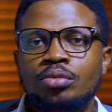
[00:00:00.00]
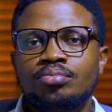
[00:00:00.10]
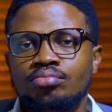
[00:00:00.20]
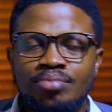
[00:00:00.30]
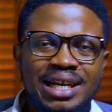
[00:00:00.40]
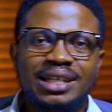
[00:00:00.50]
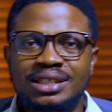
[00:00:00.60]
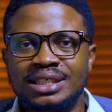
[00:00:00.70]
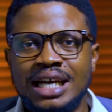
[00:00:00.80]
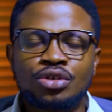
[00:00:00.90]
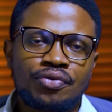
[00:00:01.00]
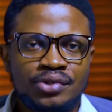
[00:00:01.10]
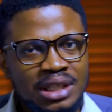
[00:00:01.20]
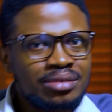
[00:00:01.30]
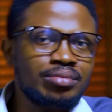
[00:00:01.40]
make anything out of it, then
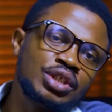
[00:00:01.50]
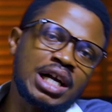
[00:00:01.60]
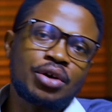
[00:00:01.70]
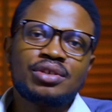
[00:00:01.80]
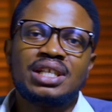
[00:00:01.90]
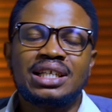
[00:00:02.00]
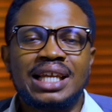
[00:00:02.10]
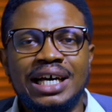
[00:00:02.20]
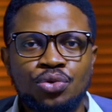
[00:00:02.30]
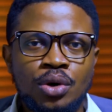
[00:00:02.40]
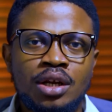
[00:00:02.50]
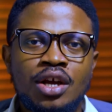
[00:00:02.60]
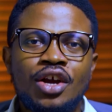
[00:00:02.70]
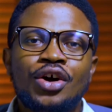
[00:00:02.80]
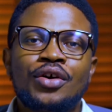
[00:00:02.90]
you can consider the last one.
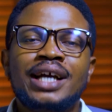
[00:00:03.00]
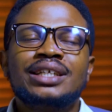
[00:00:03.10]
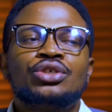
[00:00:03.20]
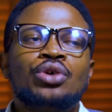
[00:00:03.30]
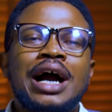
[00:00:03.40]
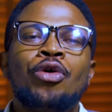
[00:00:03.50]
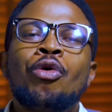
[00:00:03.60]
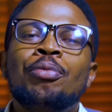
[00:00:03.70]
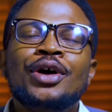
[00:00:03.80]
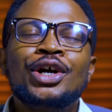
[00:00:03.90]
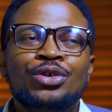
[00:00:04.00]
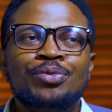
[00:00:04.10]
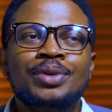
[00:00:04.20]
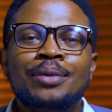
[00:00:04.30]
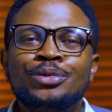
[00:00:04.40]
All right, so I hope you've been
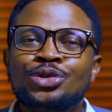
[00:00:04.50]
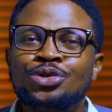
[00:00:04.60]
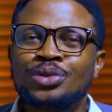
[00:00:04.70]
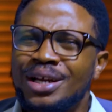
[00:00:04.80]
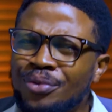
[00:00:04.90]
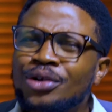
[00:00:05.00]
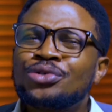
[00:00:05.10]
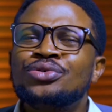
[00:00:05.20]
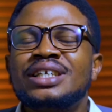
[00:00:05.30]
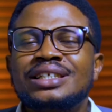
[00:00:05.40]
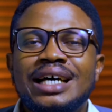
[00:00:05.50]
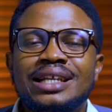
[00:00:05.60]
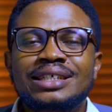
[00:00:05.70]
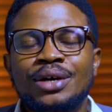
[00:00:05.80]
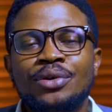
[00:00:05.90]
able to get 1 or 2 things at least
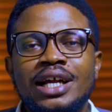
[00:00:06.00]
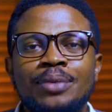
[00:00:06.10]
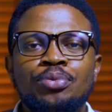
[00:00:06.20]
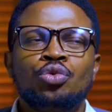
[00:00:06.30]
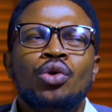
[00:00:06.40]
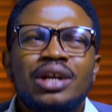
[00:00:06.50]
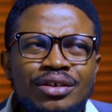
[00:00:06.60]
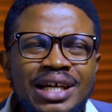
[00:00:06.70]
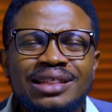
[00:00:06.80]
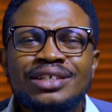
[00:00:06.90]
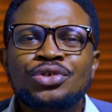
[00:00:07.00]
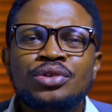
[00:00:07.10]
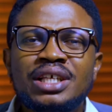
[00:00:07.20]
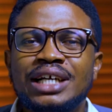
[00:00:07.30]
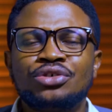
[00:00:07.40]
that will help you. What other things do you think
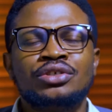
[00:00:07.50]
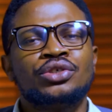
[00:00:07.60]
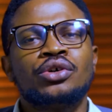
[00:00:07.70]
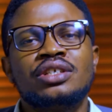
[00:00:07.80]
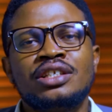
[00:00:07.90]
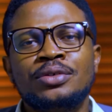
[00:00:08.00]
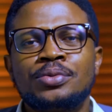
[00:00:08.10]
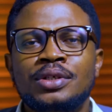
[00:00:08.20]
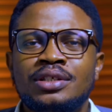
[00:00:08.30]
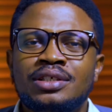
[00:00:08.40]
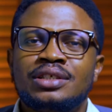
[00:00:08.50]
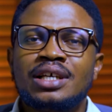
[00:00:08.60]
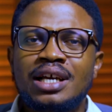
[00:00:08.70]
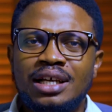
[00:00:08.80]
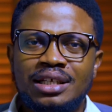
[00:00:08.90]
I should discuss in this
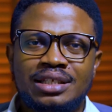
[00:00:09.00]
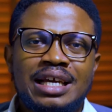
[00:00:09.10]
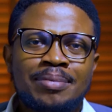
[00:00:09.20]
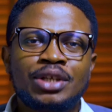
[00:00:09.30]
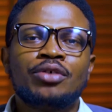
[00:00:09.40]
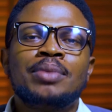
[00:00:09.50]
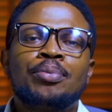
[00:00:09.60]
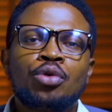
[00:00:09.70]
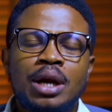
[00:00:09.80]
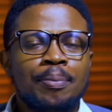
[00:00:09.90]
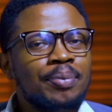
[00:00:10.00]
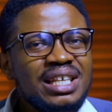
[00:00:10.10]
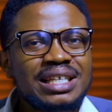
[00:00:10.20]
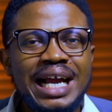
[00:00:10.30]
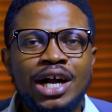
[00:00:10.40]
segment of my program? Please,
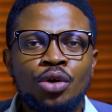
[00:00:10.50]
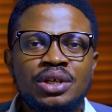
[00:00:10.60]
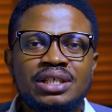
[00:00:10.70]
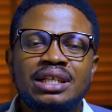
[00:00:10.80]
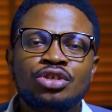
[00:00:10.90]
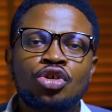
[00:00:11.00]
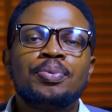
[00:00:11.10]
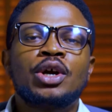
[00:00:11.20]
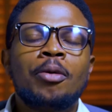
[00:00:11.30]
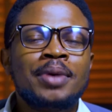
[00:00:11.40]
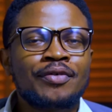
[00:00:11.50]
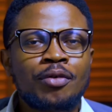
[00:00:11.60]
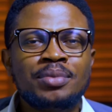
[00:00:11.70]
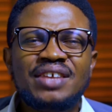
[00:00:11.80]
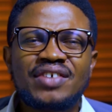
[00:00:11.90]
like I always say, drop a comment for me,
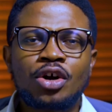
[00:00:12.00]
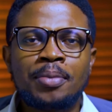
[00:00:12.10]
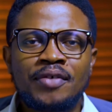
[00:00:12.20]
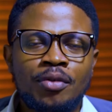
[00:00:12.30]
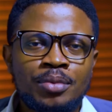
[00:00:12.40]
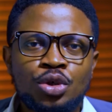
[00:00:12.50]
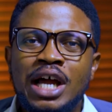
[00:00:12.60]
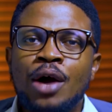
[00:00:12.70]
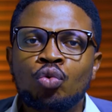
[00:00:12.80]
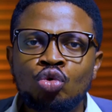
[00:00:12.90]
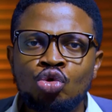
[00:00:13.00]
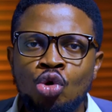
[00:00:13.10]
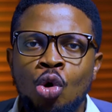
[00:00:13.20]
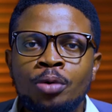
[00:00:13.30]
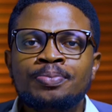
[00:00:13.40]
leave a comment for me, so that I will
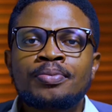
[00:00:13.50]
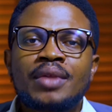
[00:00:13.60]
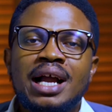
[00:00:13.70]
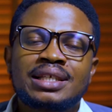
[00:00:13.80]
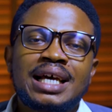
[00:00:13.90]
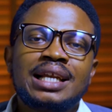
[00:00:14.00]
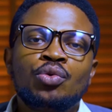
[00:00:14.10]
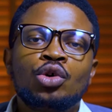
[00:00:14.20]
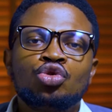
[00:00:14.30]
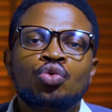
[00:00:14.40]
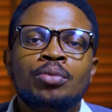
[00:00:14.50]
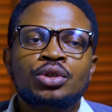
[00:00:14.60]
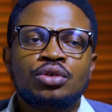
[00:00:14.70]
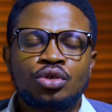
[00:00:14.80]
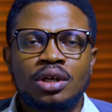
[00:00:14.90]
know exactly what you want me to
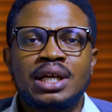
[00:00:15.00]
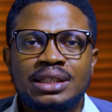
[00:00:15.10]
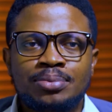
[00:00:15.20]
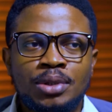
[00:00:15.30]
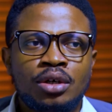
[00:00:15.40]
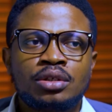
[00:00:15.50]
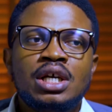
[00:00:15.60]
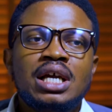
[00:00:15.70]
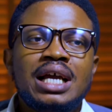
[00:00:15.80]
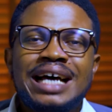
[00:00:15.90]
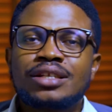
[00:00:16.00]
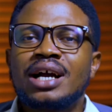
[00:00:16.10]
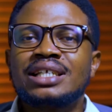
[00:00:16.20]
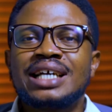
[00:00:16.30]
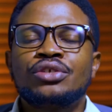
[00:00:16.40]
talk next. Because as long as it
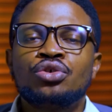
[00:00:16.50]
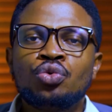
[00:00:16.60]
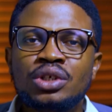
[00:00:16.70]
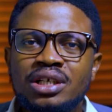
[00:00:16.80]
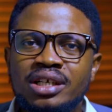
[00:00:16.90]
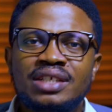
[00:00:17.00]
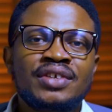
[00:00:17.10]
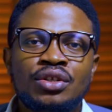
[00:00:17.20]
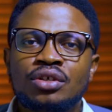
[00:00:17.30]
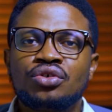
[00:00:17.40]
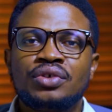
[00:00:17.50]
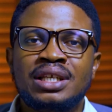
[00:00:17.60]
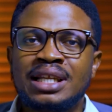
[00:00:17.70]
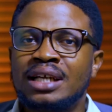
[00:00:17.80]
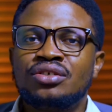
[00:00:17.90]
has to do with the creative industry in
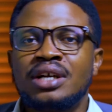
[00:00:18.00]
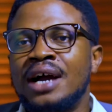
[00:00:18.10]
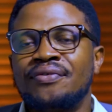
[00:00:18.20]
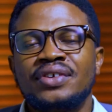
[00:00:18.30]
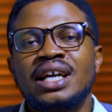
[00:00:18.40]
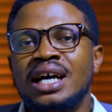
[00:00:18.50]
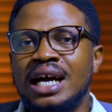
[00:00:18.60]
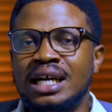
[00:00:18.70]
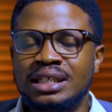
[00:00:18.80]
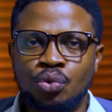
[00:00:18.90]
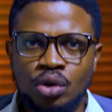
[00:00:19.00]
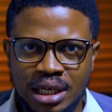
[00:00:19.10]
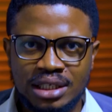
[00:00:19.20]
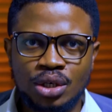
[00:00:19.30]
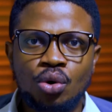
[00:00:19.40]
Nigeria, Africa, and the world as
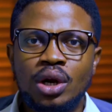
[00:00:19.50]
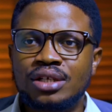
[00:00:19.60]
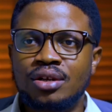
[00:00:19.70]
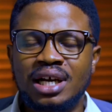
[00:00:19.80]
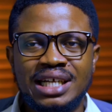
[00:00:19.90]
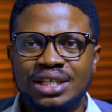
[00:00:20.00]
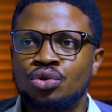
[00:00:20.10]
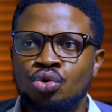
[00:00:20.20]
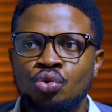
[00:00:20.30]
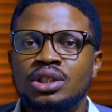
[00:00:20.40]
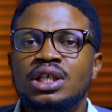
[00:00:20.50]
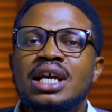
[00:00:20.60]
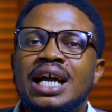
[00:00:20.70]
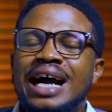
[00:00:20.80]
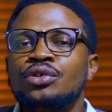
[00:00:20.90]
a whole, as long as it has to do with
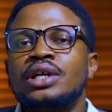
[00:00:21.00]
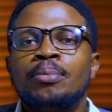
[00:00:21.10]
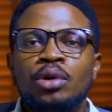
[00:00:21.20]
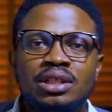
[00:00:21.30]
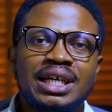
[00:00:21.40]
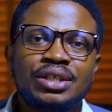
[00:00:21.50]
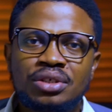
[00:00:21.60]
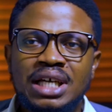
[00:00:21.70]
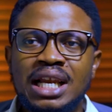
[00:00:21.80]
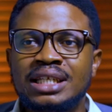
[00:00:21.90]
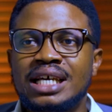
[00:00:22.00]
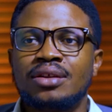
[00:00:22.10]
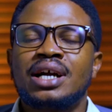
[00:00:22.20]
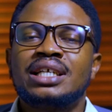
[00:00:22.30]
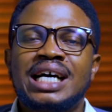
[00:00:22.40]
how you can monetize your talent, as long
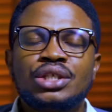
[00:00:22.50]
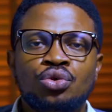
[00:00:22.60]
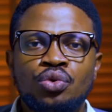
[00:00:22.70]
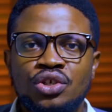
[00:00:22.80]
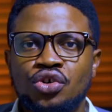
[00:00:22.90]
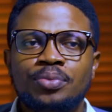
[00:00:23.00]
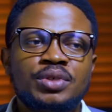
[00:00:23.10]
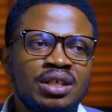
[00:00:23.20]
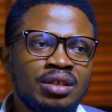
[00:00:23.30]
as it has to do with scripting,